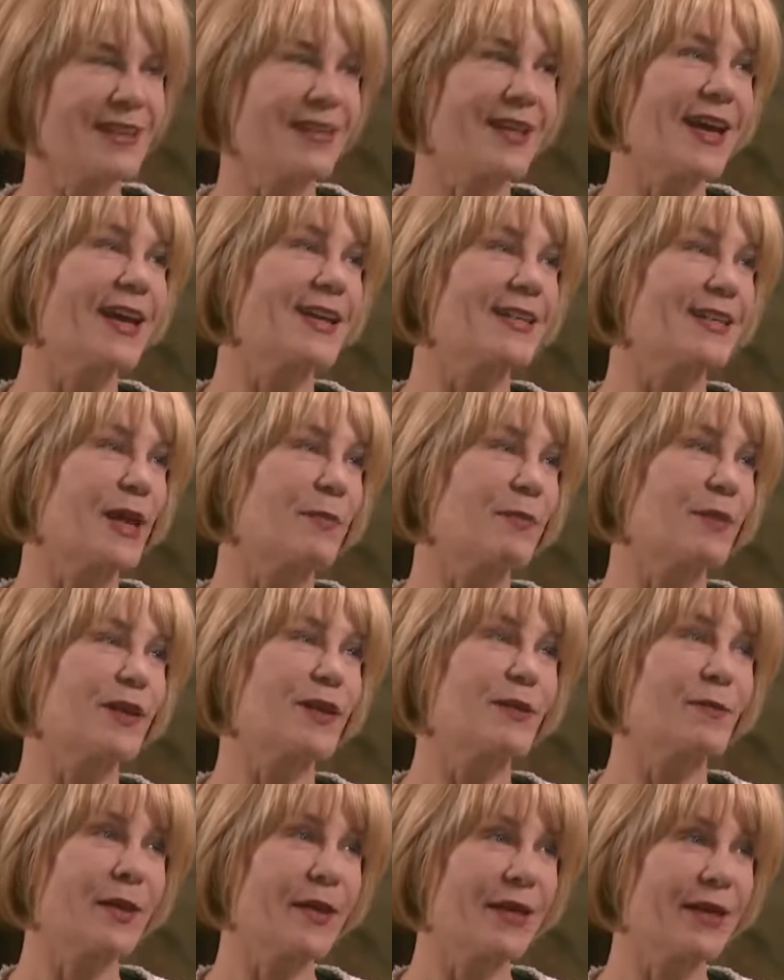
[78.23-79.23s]
That has happened
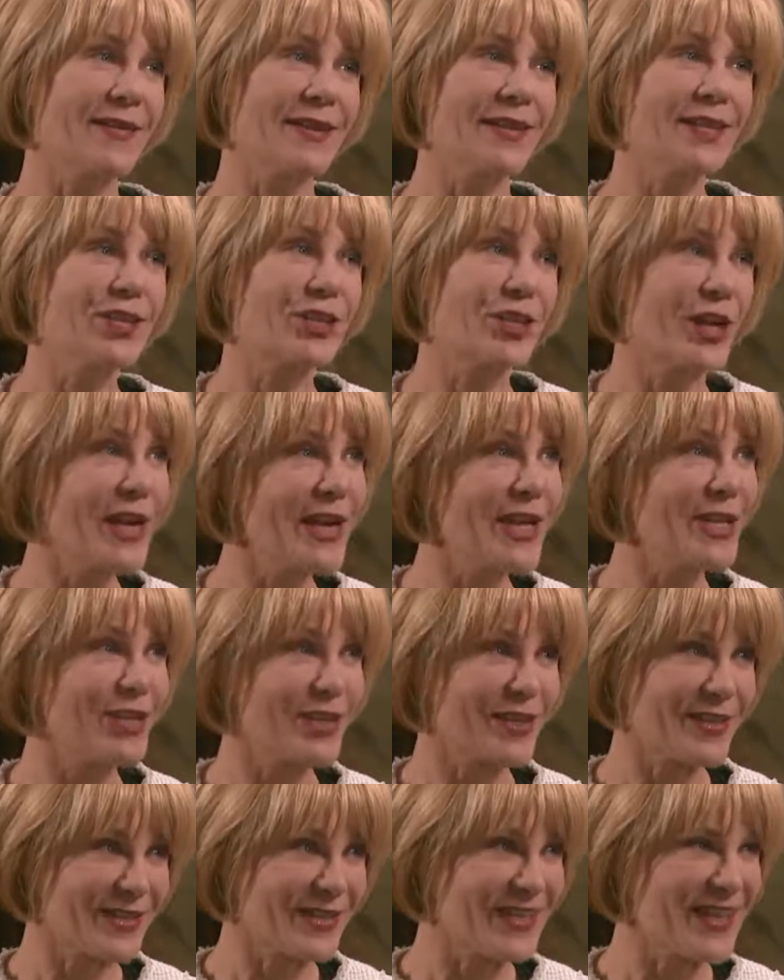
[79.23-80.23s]
on many of the
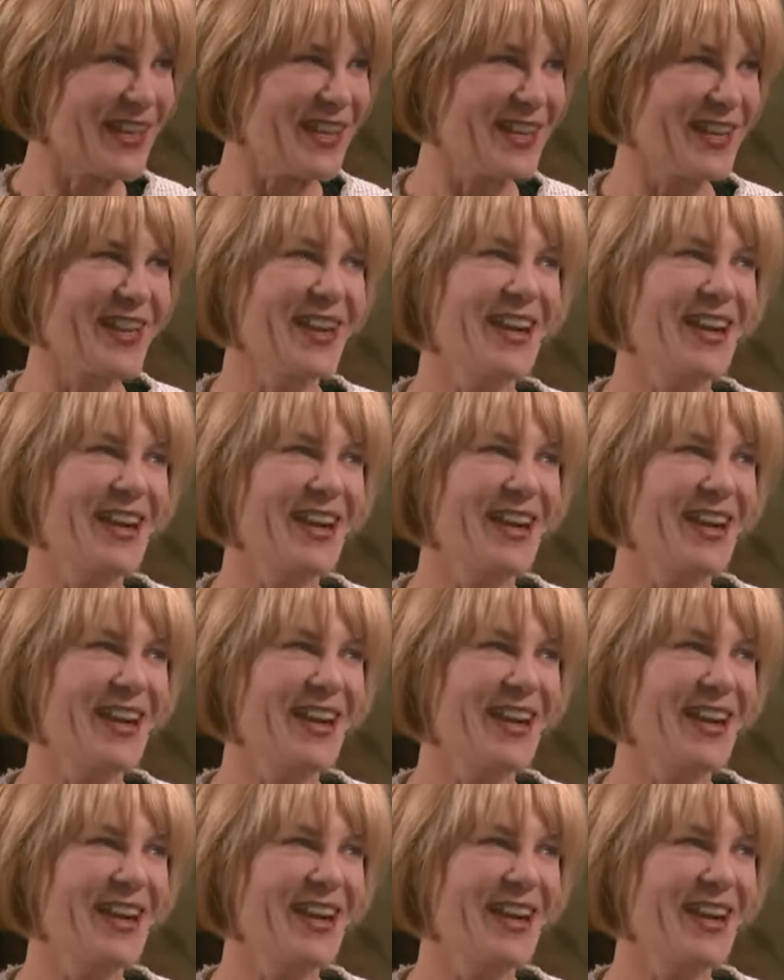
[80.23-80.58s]
exchanges.